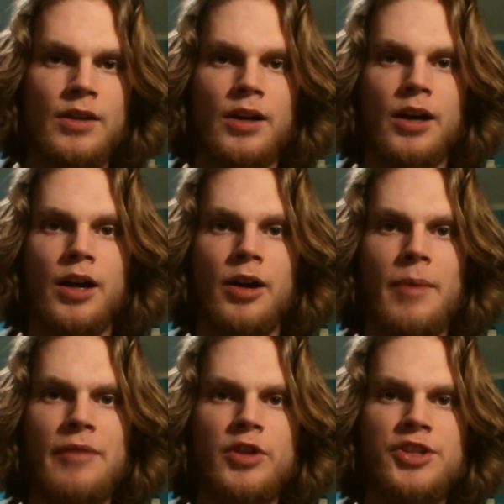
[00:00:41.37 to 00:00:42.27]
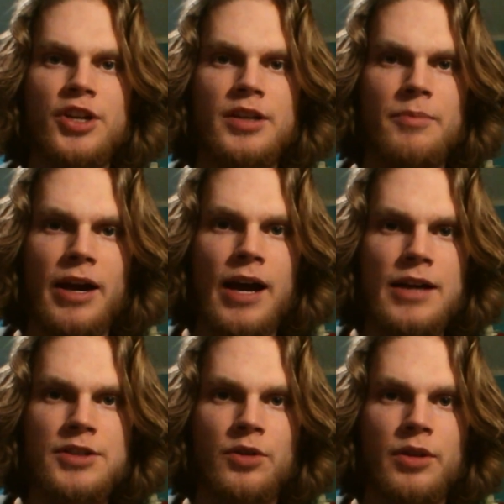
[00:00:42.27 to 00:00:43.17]
After I checked into my
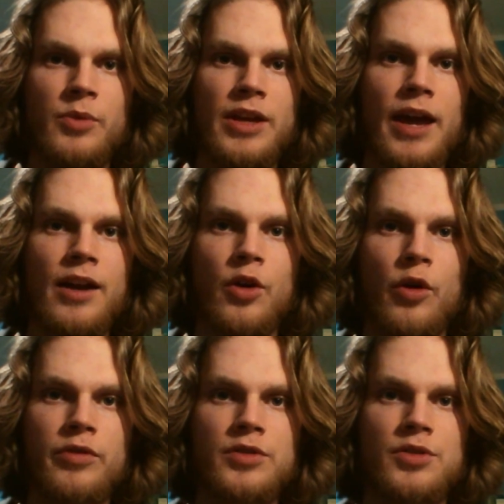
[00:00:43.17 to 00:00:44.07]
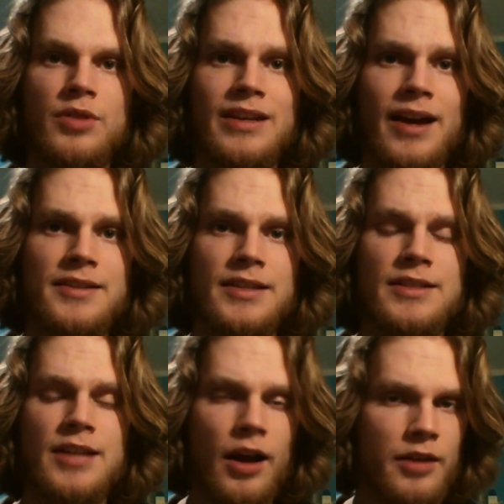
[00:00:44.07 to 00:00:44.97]
hostel, then we headed over to the Nazi
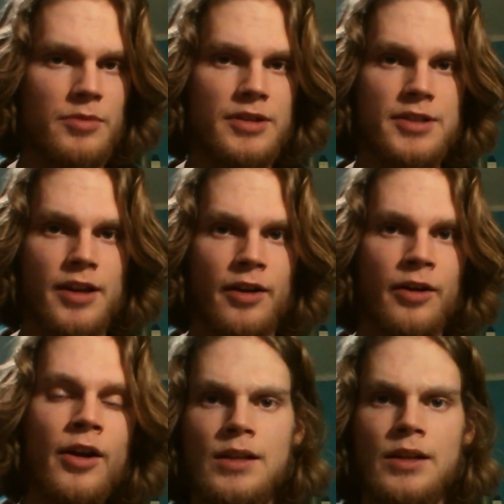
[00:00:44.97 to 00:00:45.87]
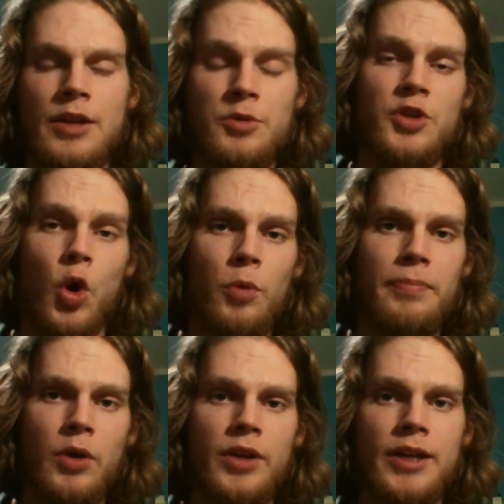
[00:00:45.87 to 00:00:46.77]
Document Center. There was an
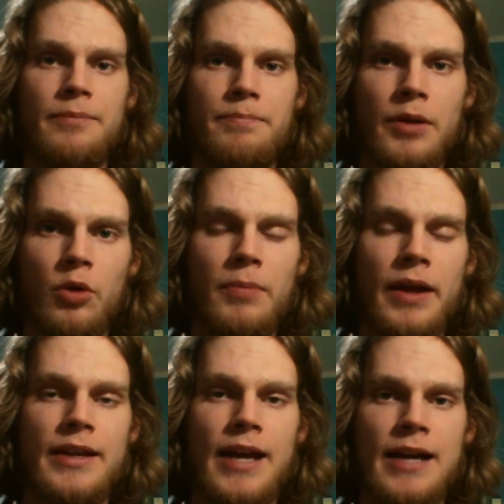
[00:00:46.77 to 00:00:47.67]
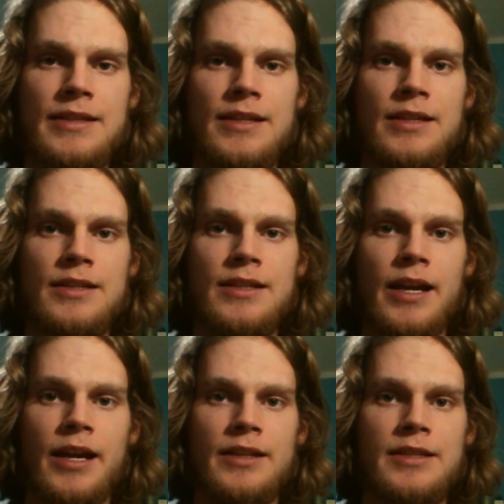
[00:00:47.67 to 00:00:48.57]
old building built by the Nazis
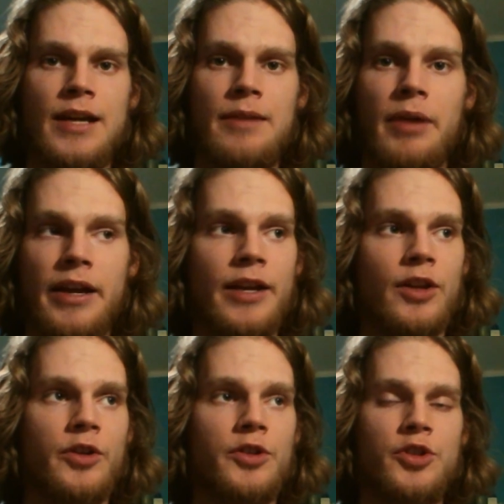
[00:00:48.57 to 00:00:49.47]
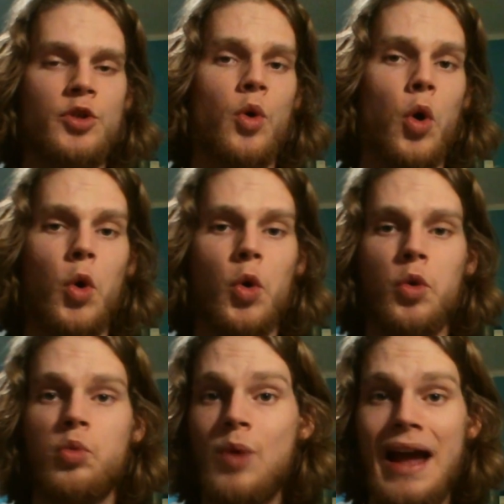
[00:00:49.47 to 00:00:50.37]
and designed by Hitler to
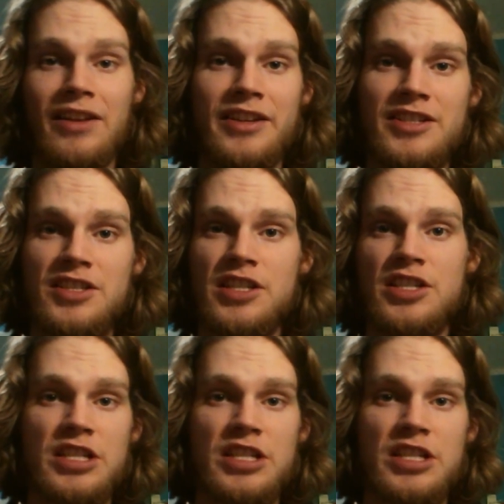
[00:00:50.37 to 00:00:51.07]
hold rallies and